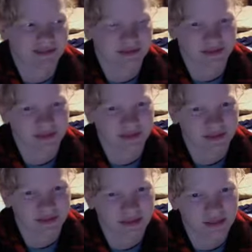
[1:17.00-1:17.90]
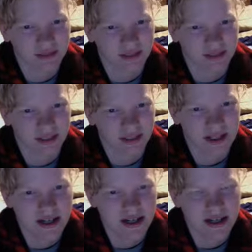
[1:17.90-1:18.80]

[no speech]